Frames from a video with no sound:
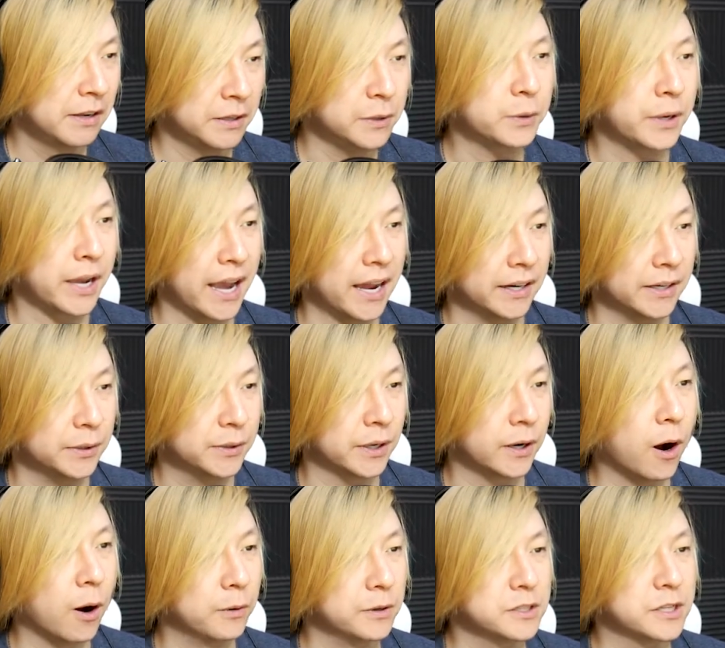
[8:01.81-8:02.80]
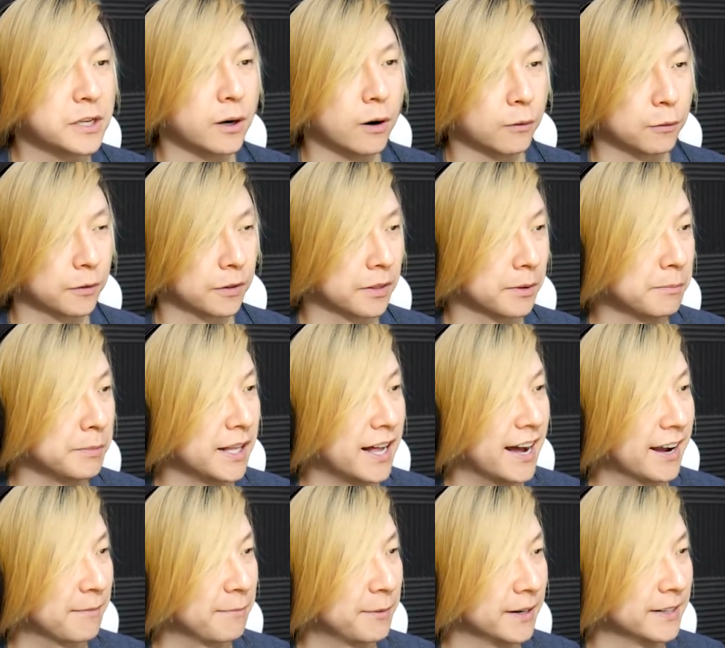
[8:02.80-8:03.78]
You can always get over to the
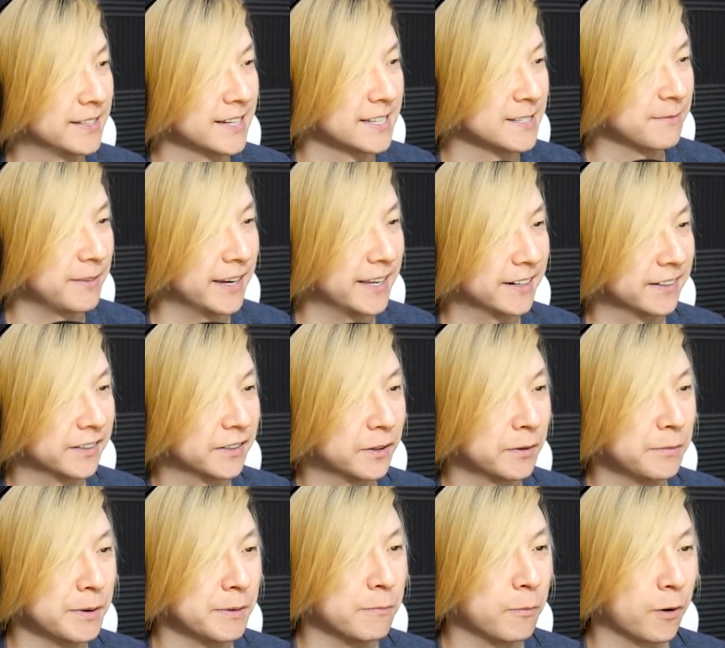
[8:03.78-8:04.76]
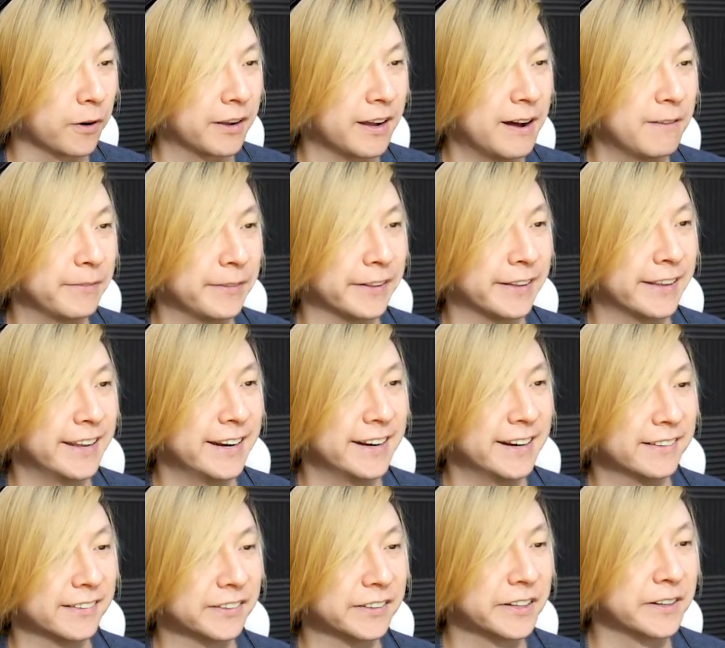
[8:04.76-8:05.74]
block, but it does make it a little bit more
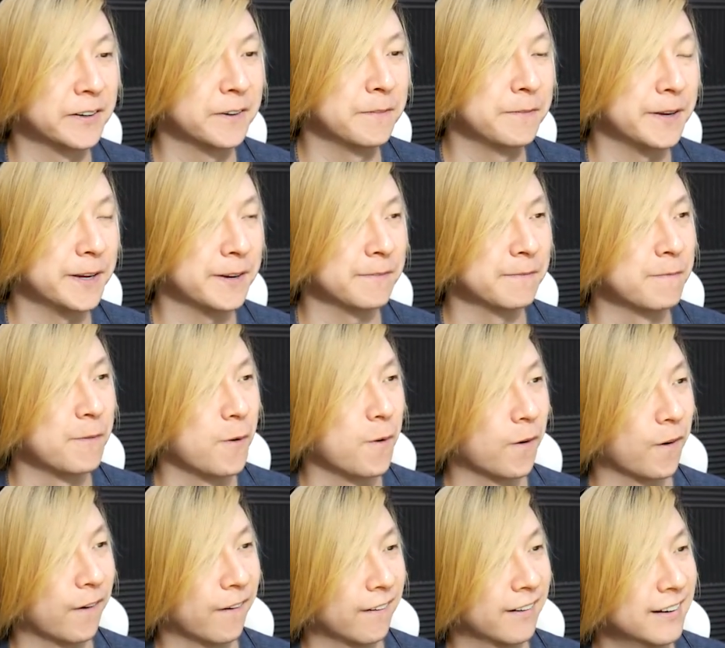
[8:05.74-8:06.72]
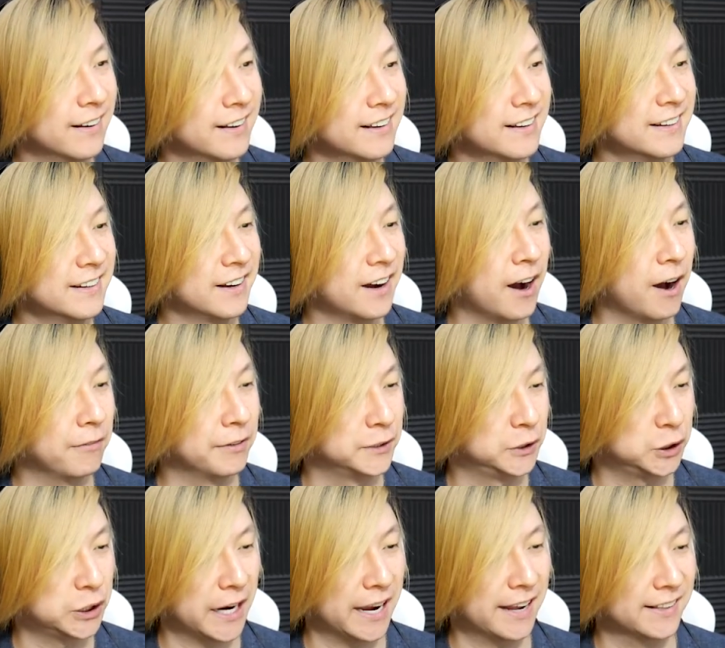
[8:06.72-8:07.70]
complicated, a little bit more of a
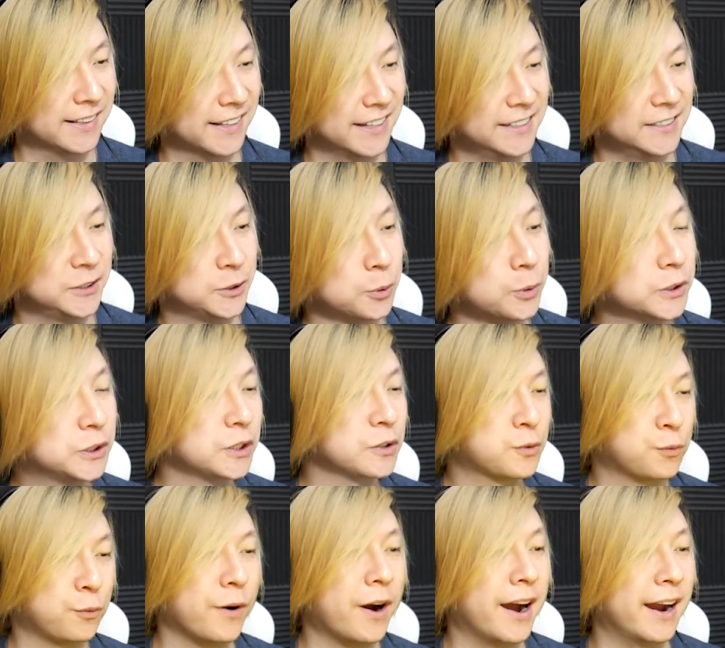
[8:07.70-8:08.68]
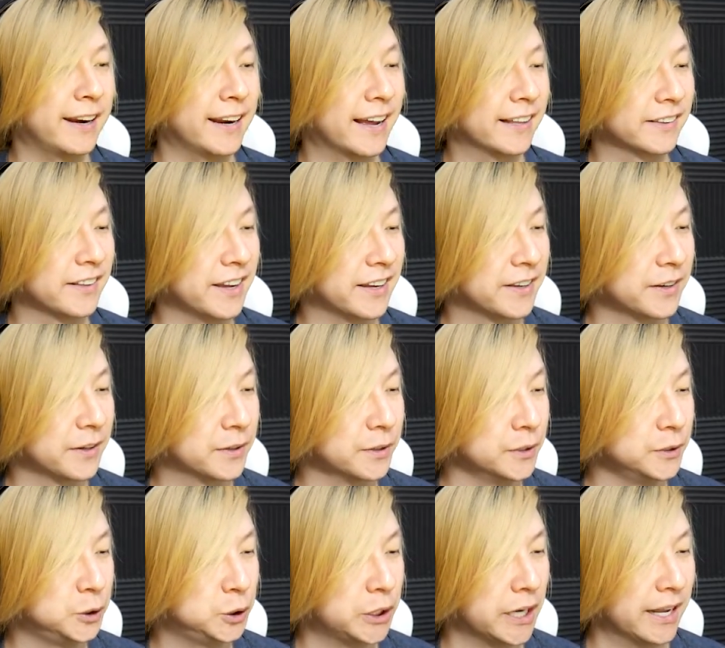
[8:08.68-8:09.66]
challenge, which is fine. I like a
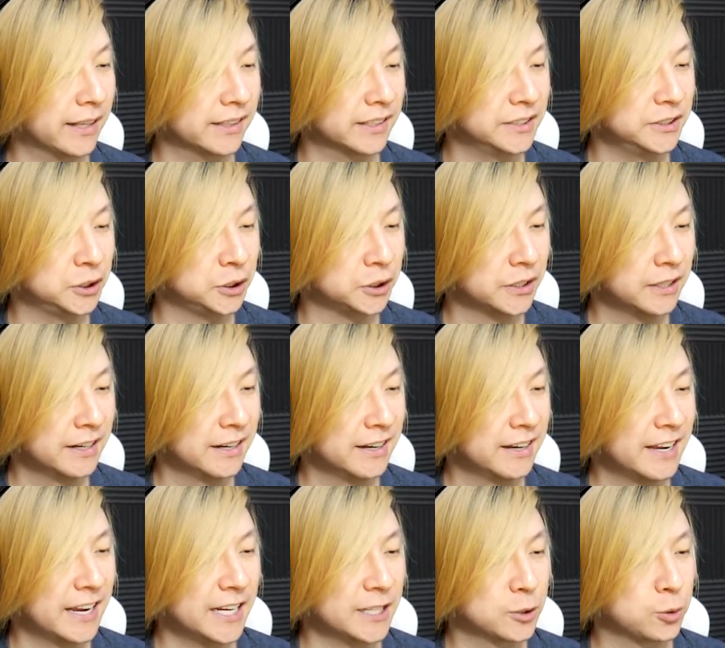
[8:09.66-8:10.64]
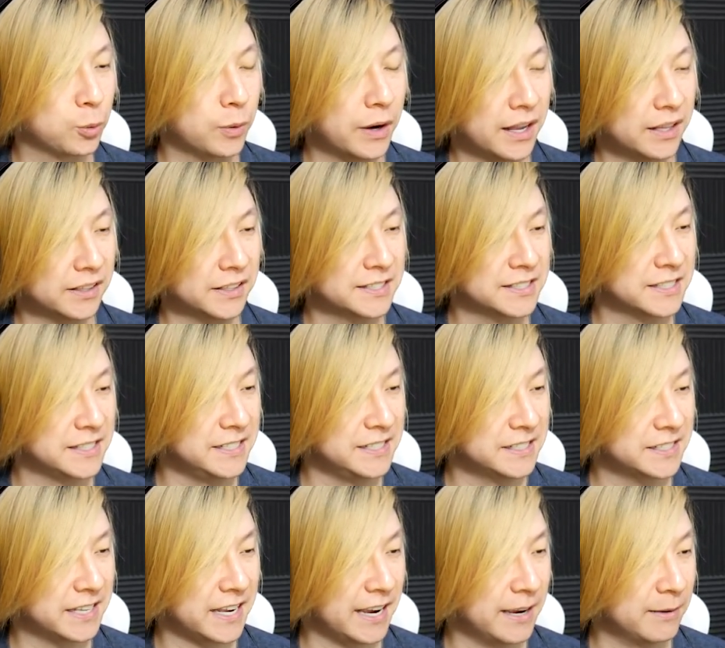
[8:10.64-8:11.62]
good challenge, as well as
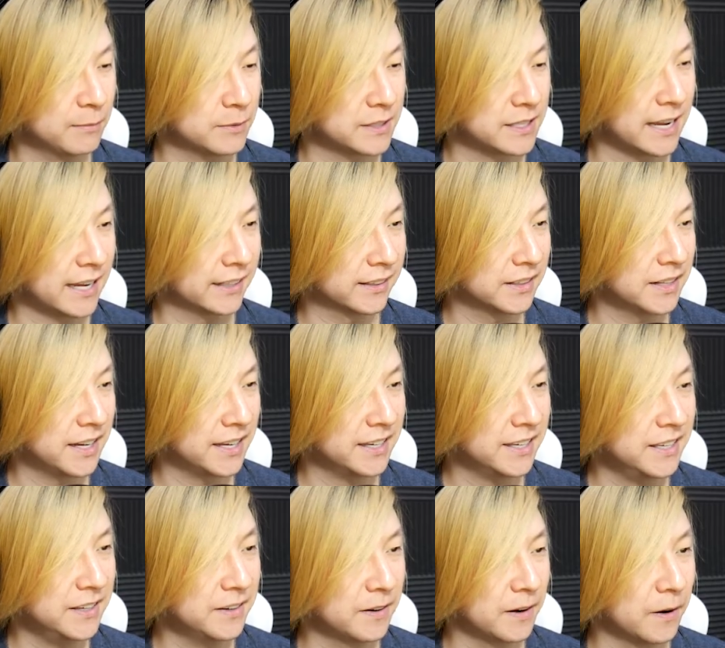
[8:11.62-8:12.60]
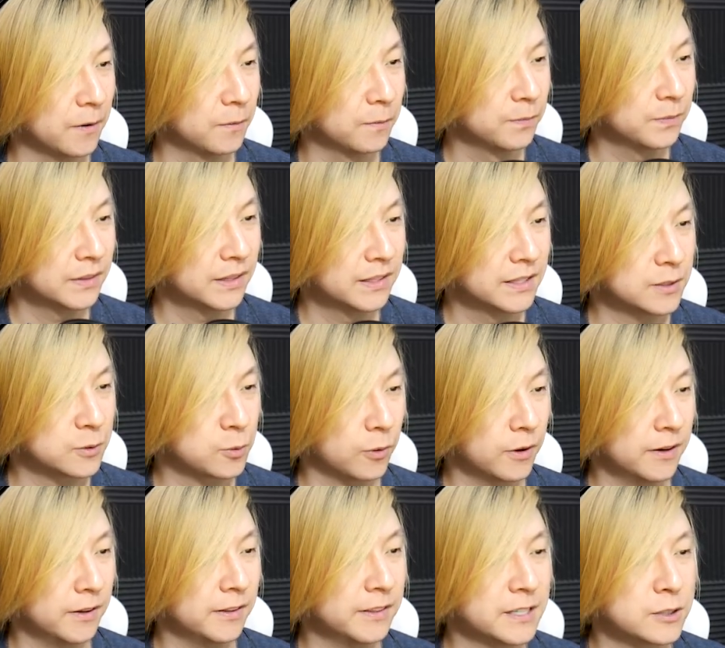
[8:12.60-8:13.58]
these games that, like, you know, this
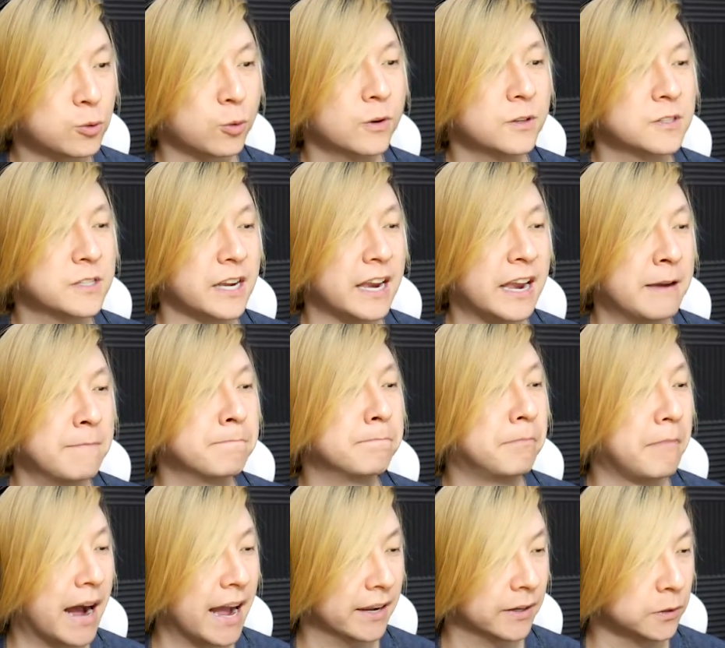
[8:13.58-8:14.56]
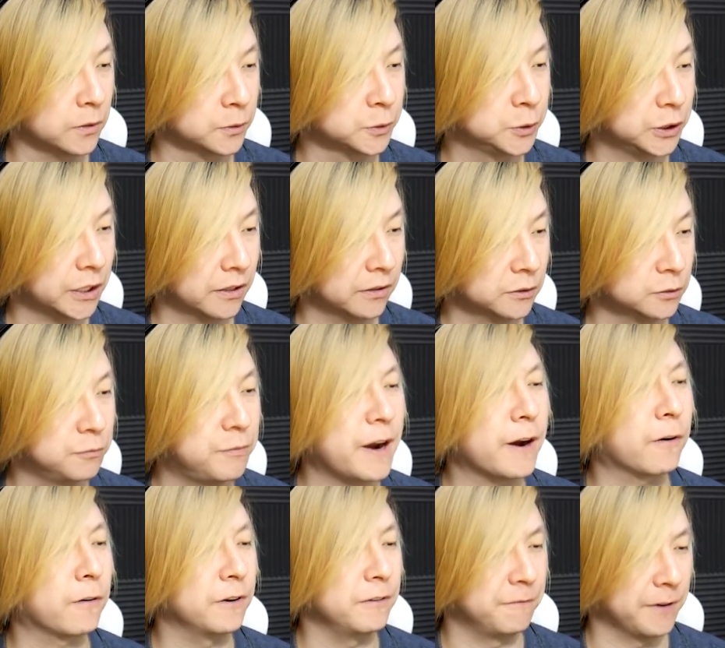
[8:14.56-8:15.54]
one's a mild challenge,
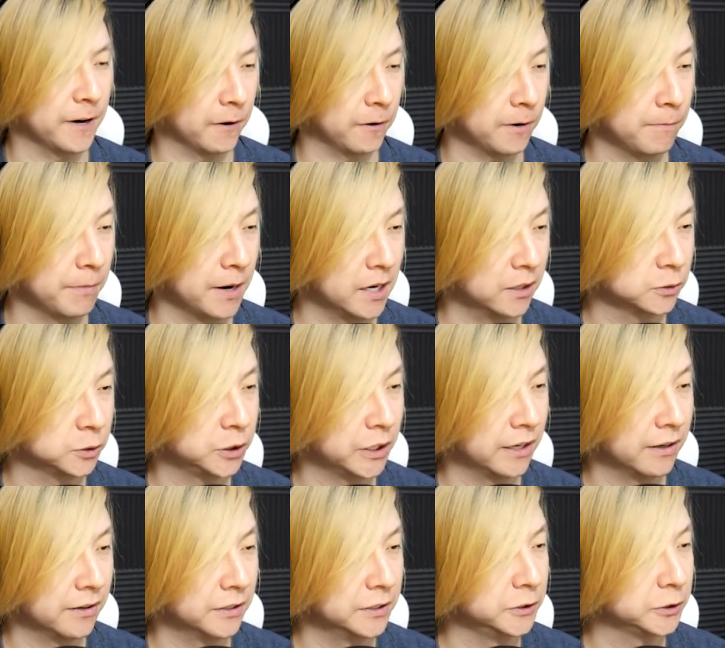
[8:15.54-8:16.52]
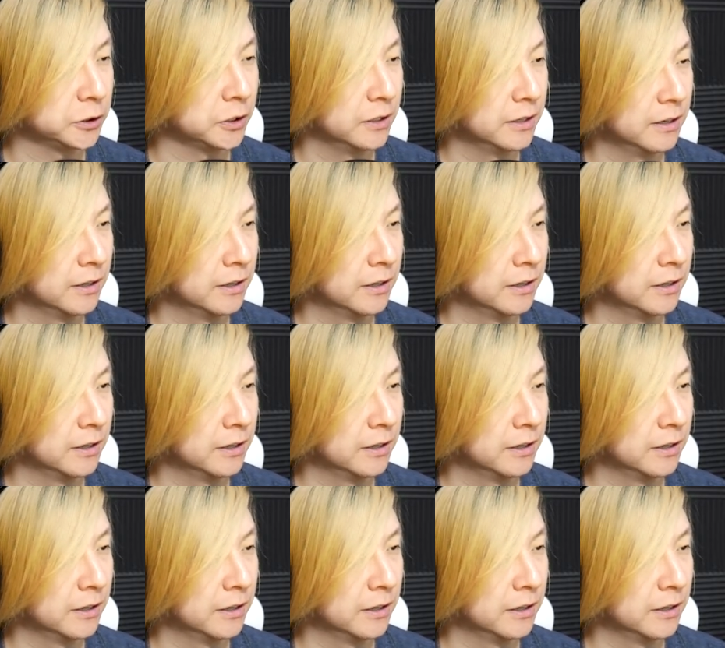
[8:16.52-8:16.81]
very, very mild challenge,